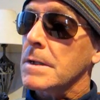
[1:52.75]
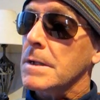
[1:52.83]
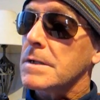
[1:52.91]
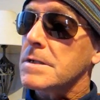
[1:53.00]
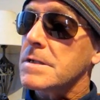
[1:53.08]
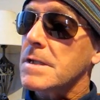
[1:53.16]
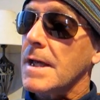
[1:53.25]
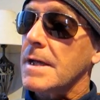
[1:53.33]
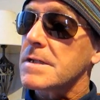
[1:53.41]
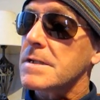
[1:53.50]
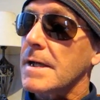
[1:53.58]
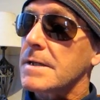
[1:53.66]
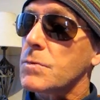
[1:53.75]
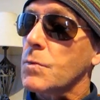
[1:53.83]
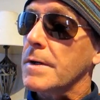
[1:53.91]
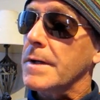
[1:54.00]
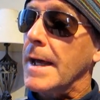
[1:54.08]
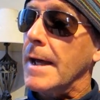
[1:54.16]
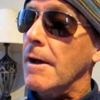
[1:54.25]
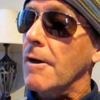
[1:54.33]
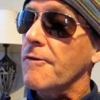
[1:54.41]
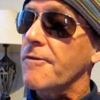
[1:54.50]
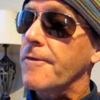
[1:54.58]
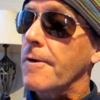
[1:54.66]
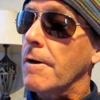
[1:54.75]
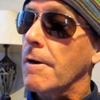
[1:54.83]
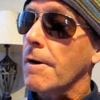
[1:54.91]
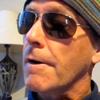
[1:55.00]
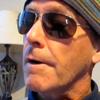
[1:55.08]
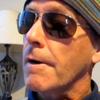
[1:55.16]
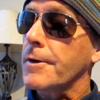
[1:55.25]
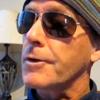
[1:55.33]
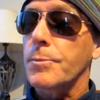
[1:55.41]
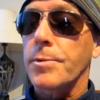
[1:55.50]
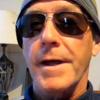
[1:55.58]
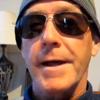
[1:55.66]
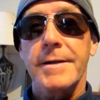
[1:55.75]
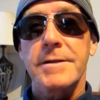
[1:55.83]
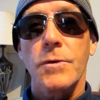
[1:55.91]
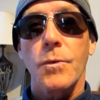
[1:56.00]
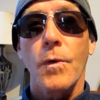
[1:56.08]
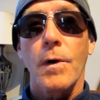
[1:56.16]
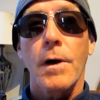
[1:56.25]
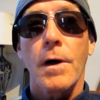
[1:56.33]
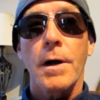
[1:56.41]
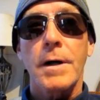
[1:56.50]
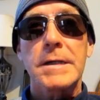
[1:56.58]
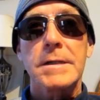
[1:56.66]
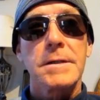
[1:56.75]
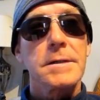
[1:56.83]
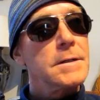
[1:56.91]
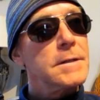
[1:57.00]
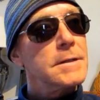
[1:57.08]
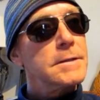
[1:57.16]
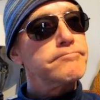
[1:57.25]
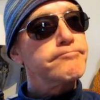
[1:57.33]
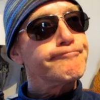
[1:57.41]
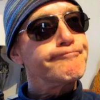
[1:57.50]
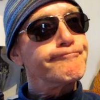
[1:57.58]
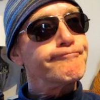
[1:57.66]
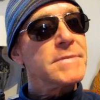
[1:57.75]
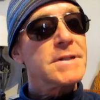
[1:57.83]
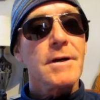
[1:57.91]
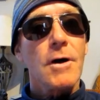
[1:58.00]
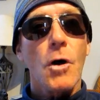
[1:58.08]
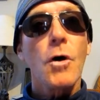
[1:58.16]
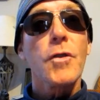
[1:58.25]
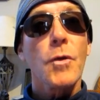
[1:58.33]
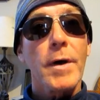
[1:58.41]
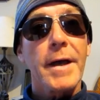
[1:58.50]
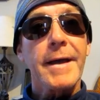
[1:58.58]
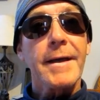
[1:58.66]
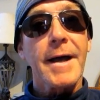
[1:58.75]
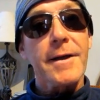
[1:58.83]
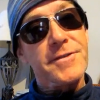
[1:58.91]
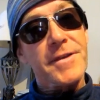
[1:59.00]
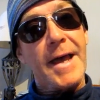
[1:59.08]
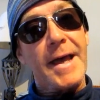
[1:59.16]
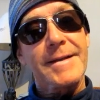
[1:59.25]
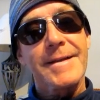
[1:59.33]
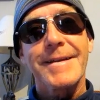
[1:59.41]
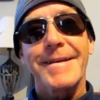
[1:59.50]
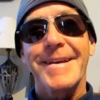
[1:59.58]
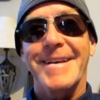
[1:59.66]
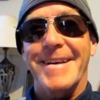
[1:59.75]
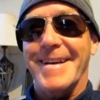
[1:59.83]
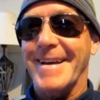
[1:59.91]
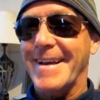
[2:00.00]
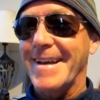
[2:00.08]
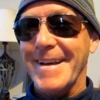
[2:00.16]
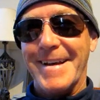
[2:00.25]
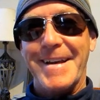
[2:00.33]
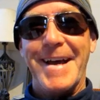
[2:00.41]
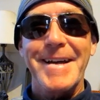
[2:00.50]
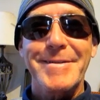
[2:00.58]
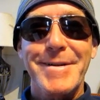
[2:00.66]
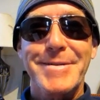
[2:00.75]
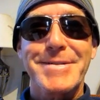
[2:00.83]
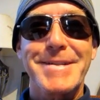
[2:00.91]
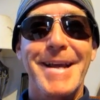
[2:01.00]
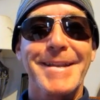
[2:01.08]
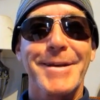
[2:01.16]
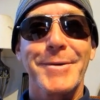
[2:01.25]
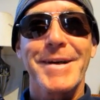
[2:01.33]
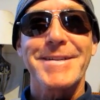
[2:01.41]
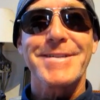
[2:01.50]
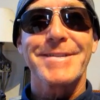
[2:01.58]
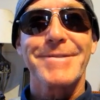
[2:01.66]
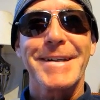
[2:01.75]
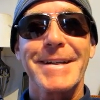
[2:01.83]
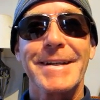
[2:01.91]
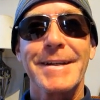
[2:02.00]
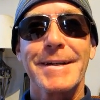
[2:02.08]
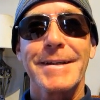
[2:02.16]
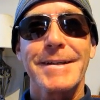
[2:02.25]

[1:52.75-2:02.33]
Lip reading: It says, next one, how far are you planning to walk? All the way. How's that? I don't understand the question, really.